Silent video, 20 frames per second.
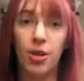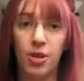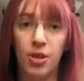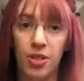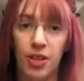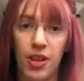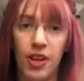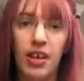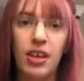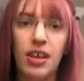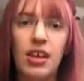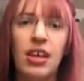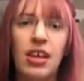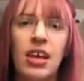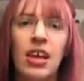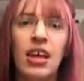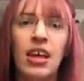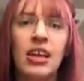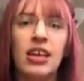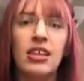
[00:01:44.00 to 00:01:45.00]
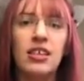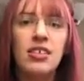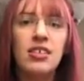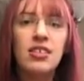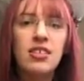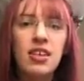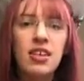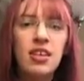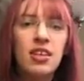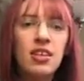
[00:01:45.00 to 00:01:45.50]
other thing
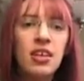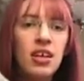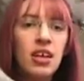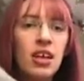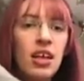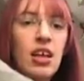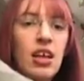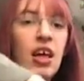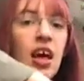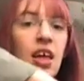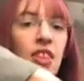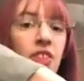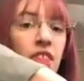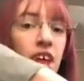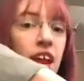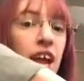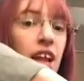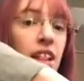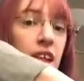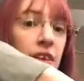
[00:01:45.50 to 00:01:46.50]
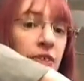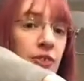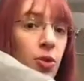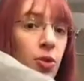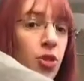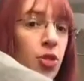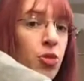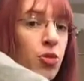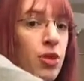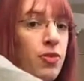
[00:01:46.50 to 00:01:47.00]
is that I lift
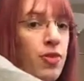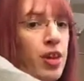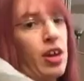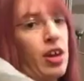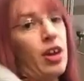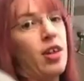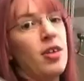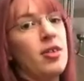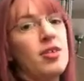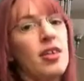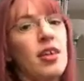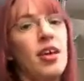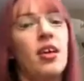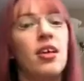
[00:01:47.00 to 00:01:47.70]
with 3 fingers.